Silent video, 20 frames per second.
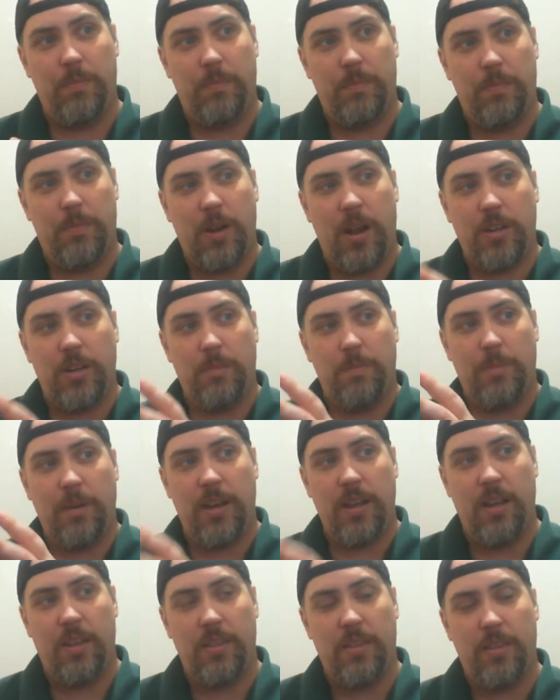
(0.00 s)
talk to your
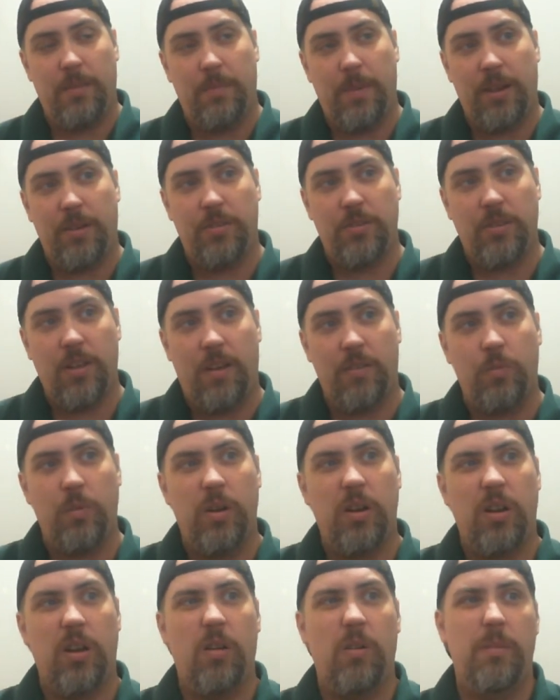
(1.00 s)
buddy on the Microsoft
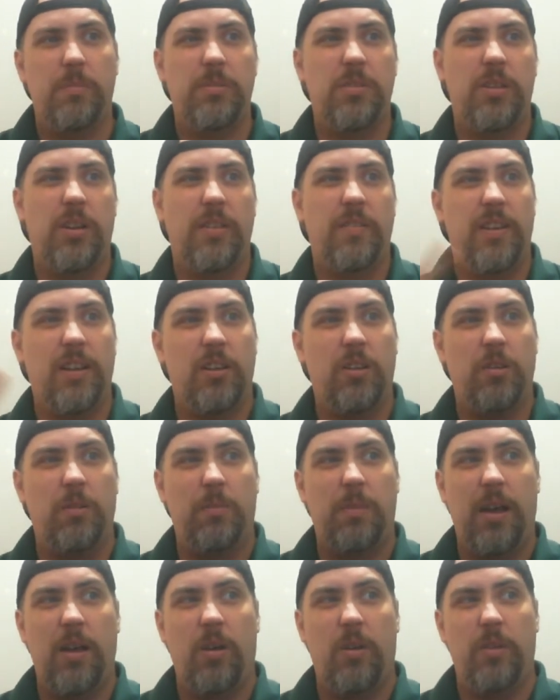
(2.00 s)
one. Oh, I'm sorry, you've got to go
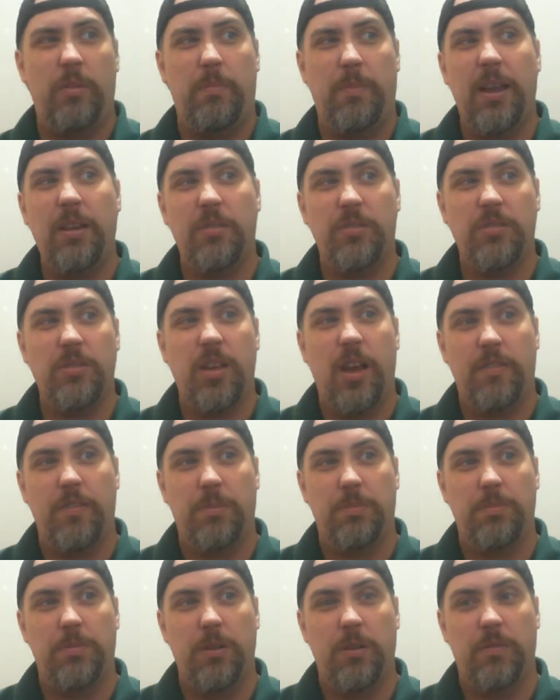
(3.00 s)
buy all the Microsoft
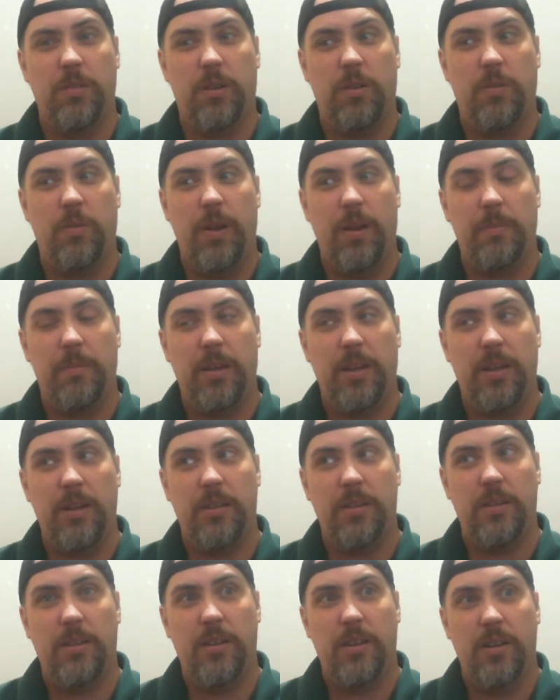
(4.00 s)
approved
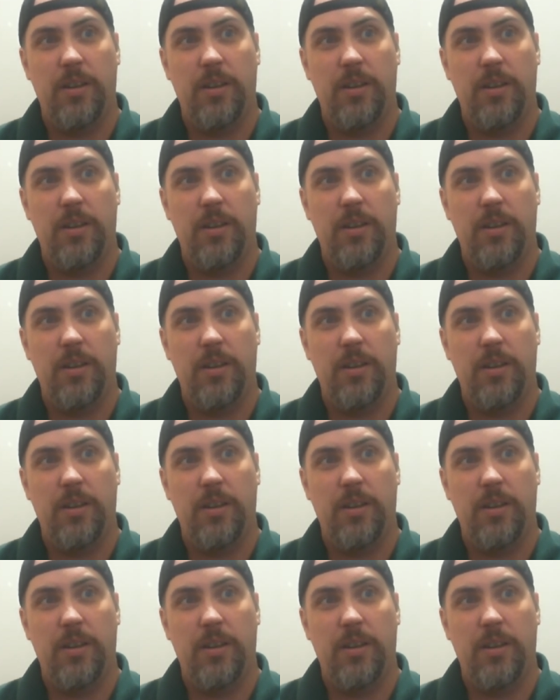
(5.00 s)
equipment